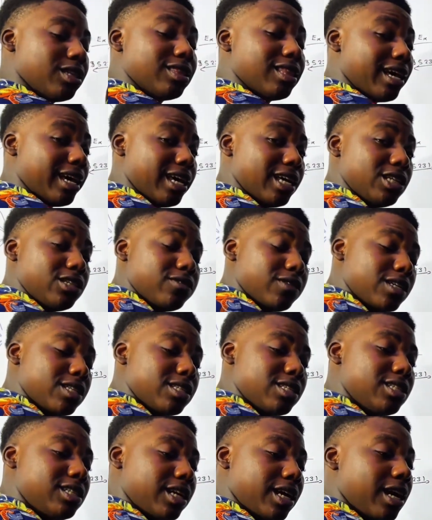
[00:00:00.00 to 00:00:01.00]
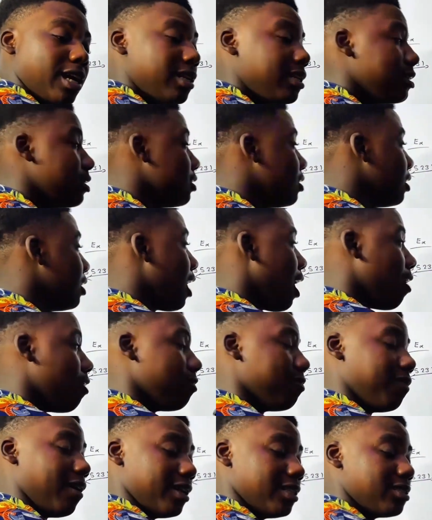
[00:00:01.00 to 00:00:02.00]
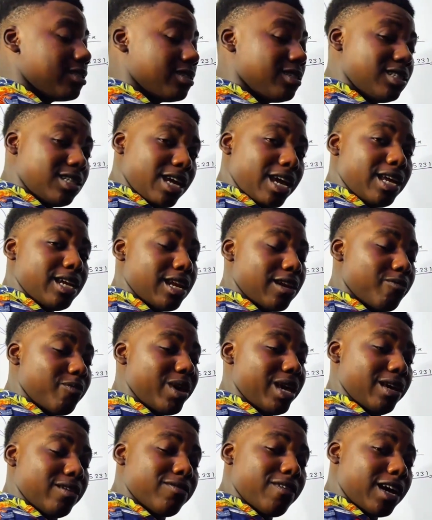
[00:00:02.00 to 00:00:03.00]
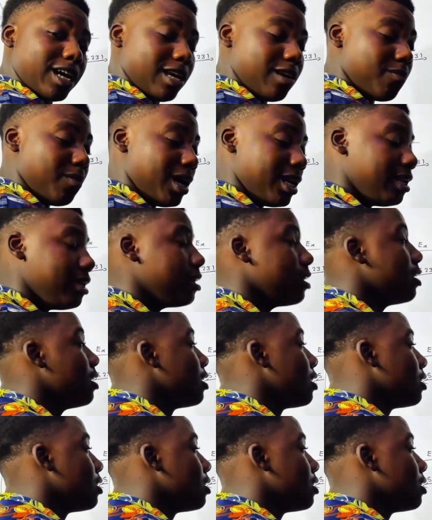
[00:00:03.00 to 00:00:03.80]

the hedge funds trade, how funds trade and make fucking money.